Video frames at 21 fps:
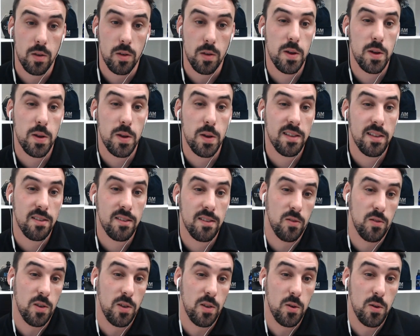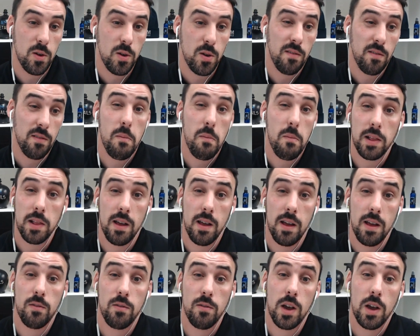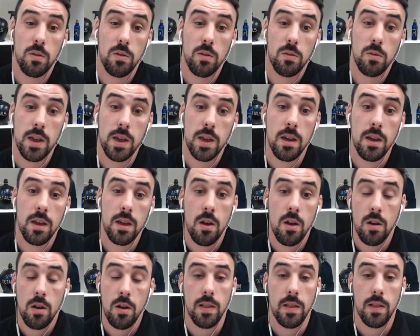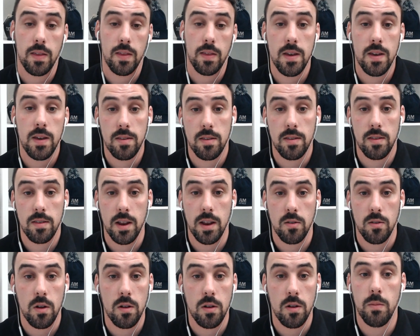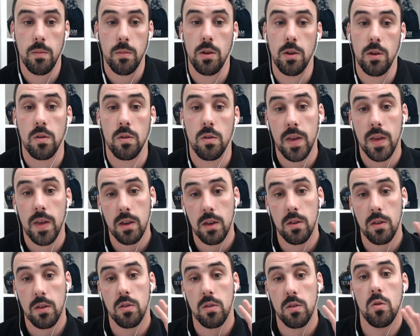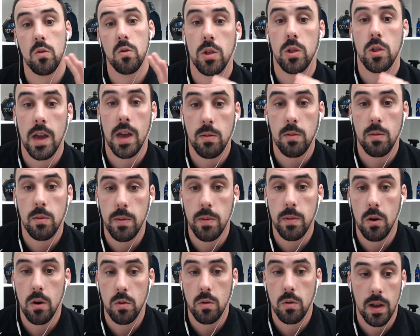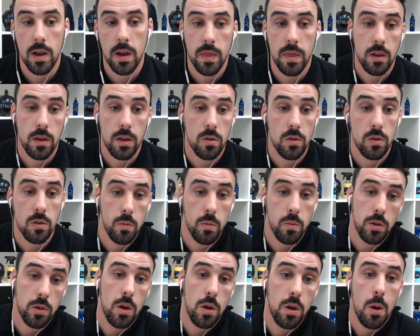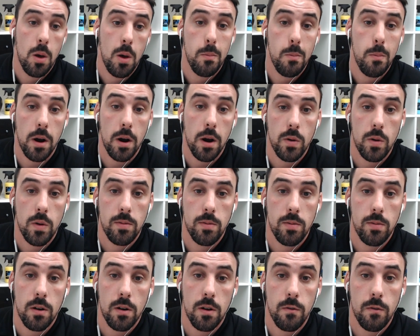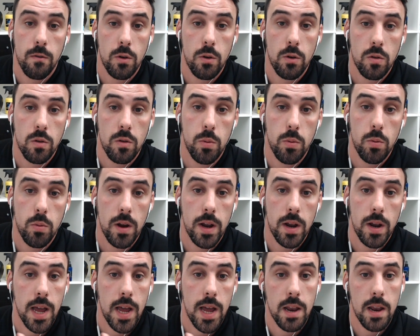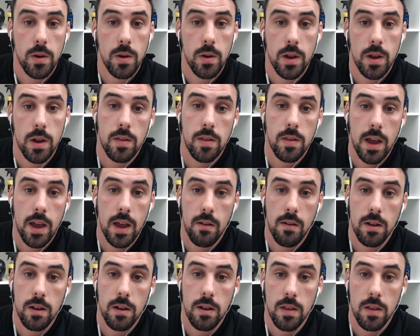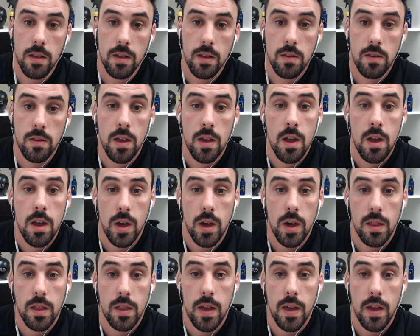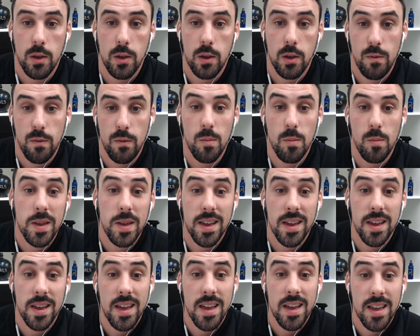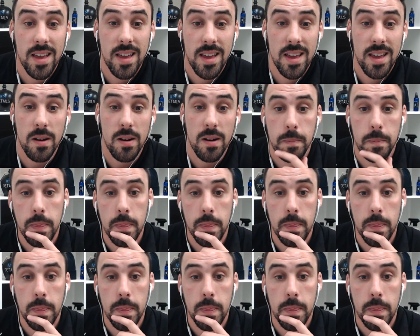experience so that you can have epic live chats with me like this, and it's all done by you. So thank you so much, SPB Yorkshire. Thank you so much, Mark Webster, for your support, and anyone else that's hanging around in this chat, thank you for being here.